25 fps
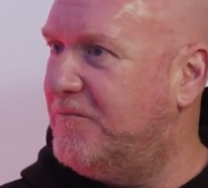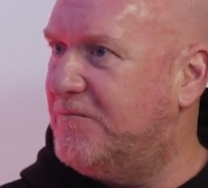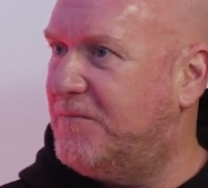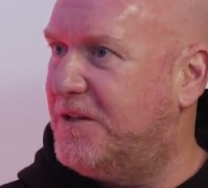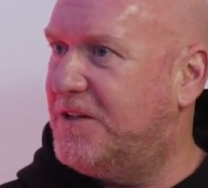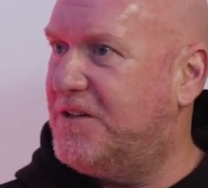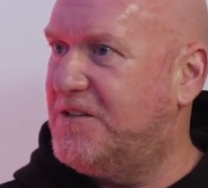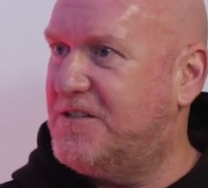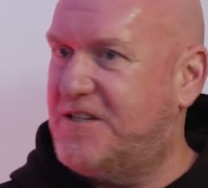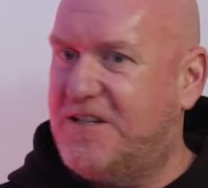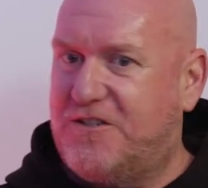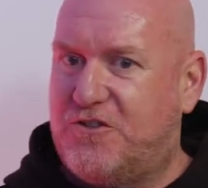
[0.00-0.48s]

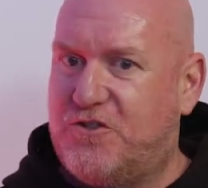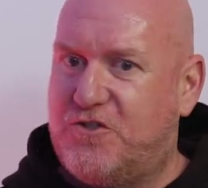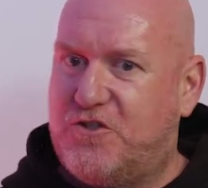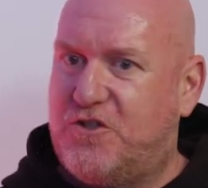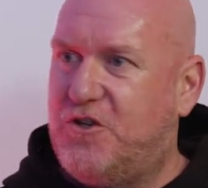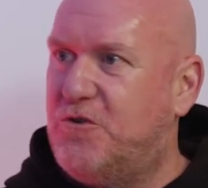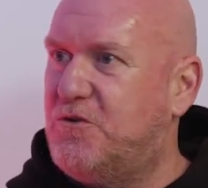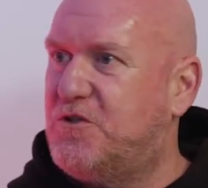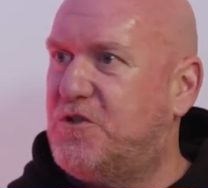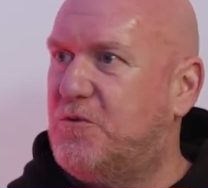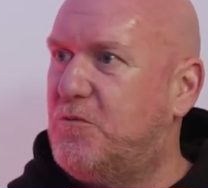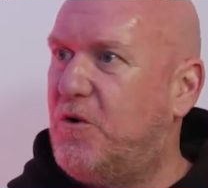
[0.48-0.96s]
because they're
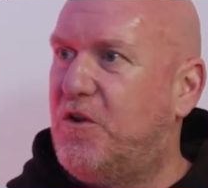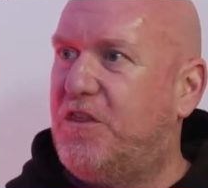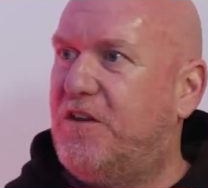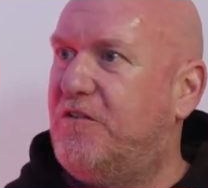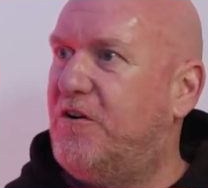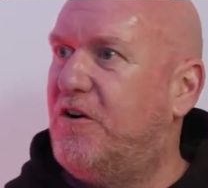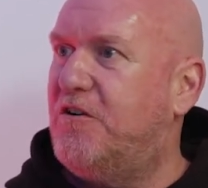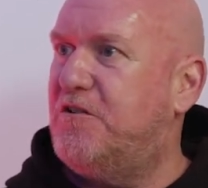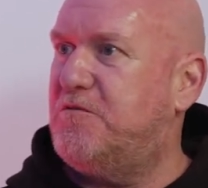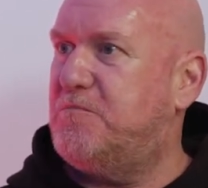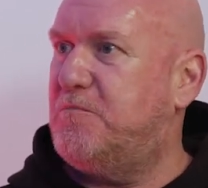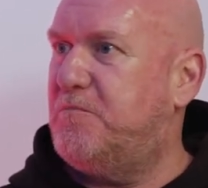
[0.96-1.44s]
just used to what
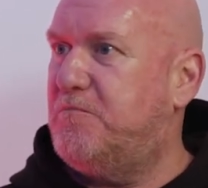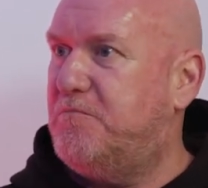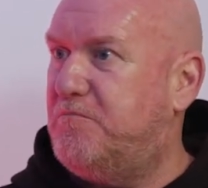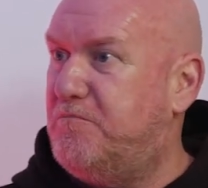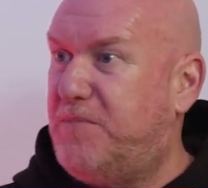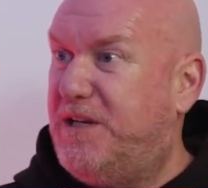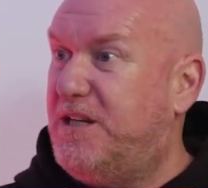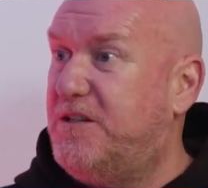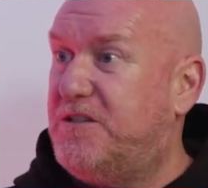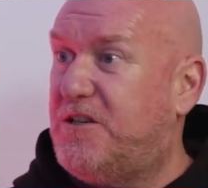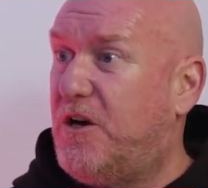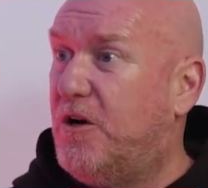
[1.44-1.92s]
they're always
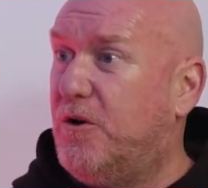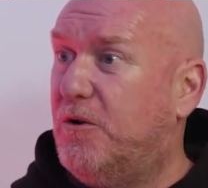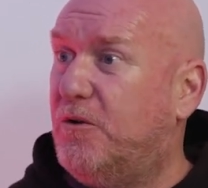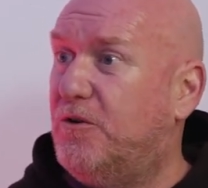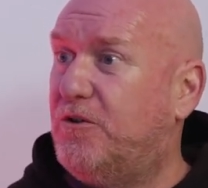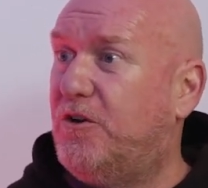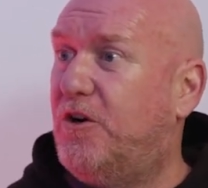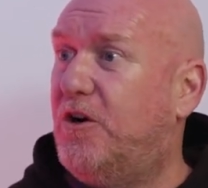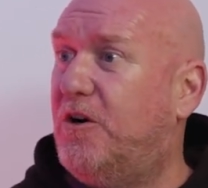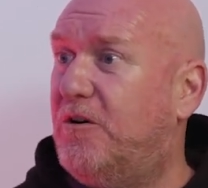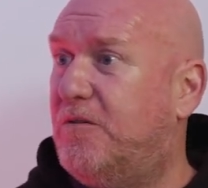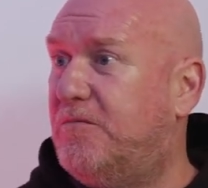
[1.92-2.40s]
being
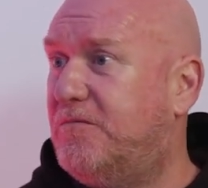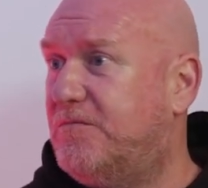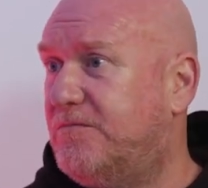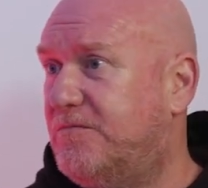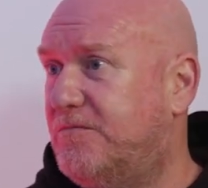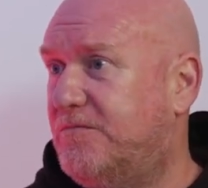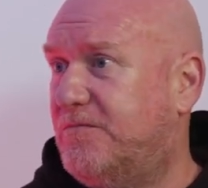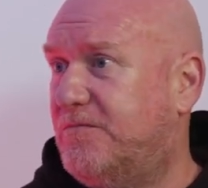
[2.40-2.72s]
told or